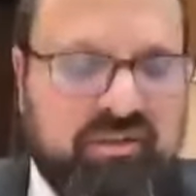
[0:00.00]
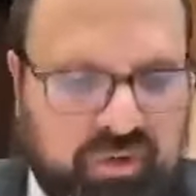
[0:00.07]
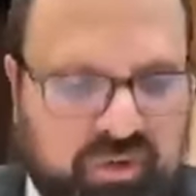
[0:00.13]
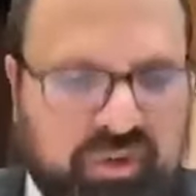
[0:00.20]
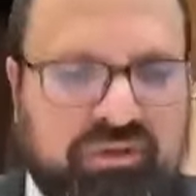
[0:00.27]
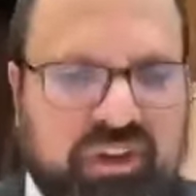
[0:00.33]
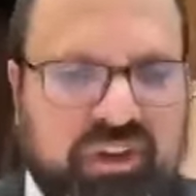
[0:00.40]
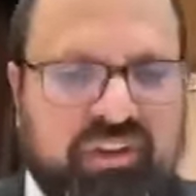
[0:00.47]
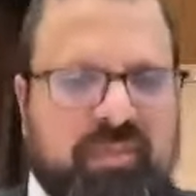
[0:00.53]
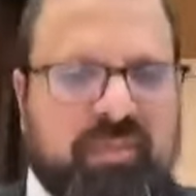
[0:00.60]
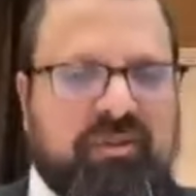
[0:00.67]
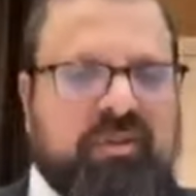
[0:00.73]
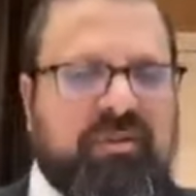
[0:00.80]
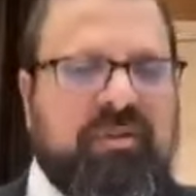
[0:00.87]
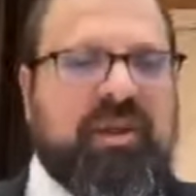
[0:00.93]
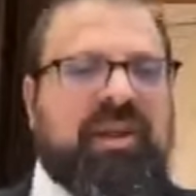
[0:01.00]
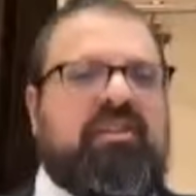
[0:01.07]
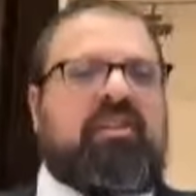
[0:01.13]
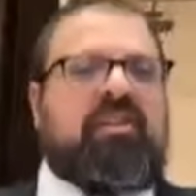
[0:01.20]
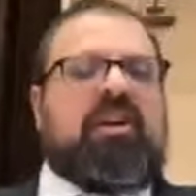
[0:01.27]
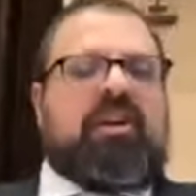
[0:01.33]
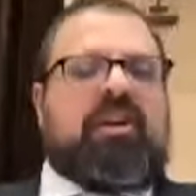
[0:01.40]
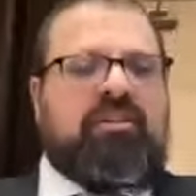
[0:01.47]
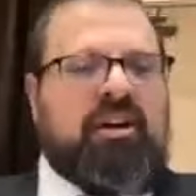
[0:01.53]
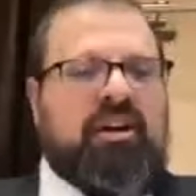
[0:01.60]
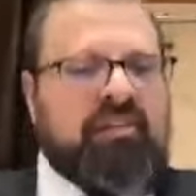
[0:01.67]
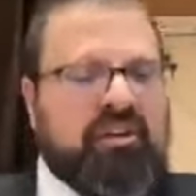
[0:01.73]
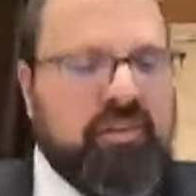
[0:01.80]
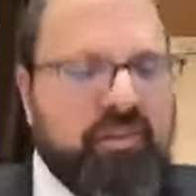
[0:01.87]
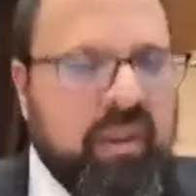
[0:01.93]
for good reasons, but for my late
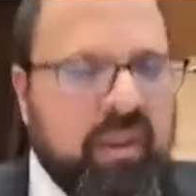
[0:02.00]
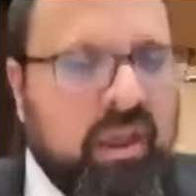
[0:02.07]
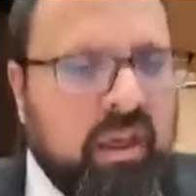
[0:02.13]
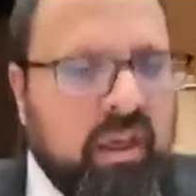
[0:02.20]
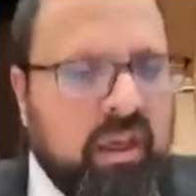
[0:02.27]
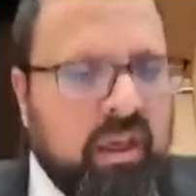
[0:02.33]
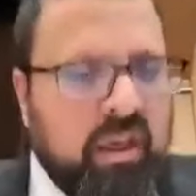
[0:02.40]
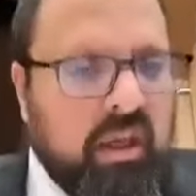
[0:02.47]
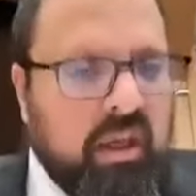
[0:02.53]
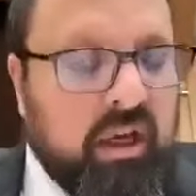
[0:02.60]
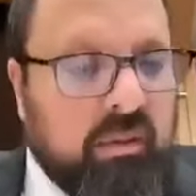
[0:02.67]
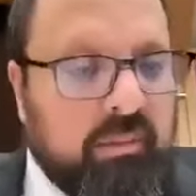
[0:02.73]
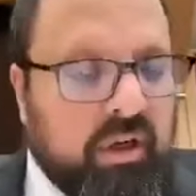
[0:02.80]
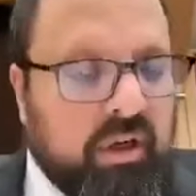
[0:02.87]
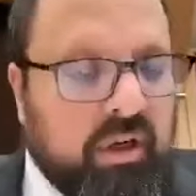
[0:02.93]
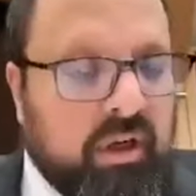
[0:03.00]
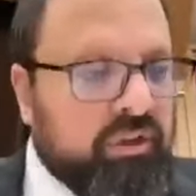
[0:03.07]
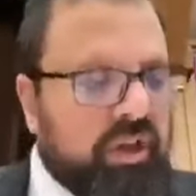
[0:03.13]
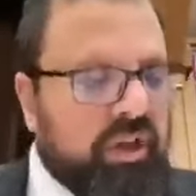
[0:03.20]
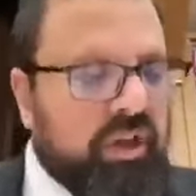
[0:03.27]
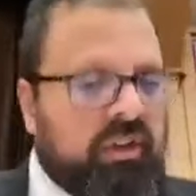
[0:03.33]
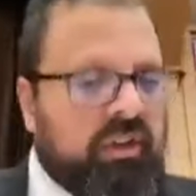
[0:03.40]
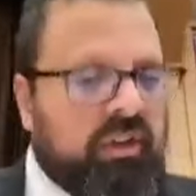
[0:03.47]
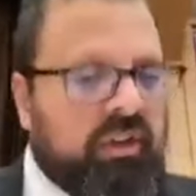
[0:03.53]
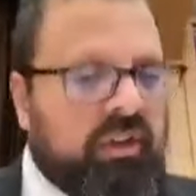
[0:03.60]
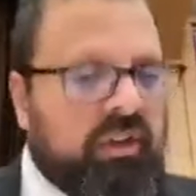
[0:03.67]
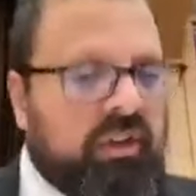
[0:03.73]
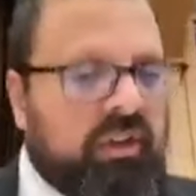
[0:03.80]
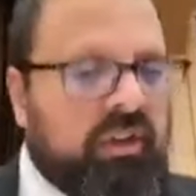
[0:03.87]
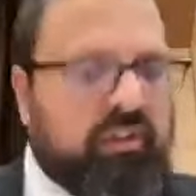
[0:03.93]
arrival. Glustra, so
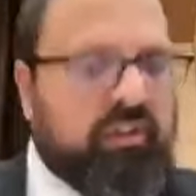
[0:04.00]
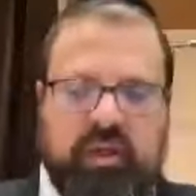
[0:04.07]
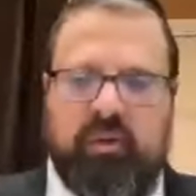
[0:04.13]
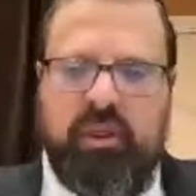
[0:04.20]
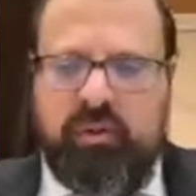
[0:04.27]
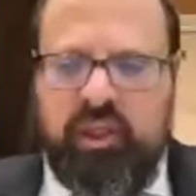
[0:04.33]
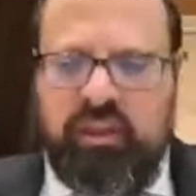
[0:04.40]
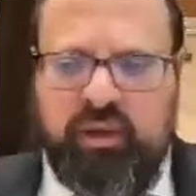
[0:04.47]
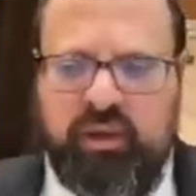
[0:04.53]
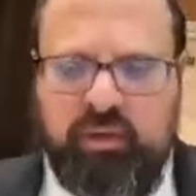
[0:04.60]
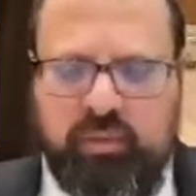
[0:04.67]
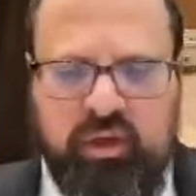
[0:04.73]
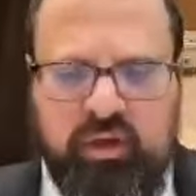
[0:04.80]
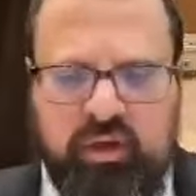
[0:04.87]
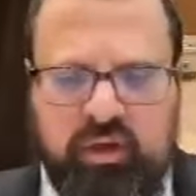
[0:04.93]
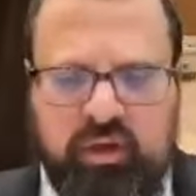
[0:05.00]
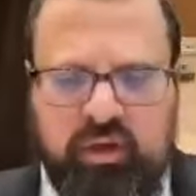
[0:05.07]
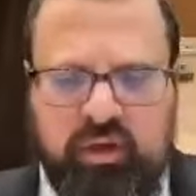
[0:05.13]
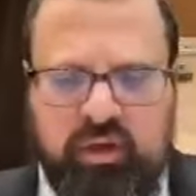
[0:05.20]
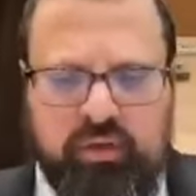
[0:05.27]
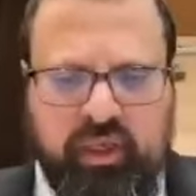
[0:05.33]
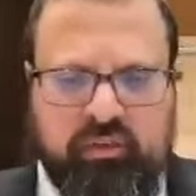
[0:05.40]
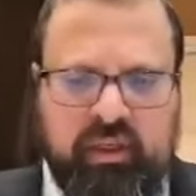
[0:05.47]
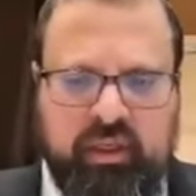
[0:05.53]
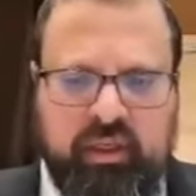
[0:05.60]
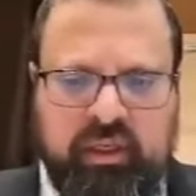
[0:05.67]
I think we looked at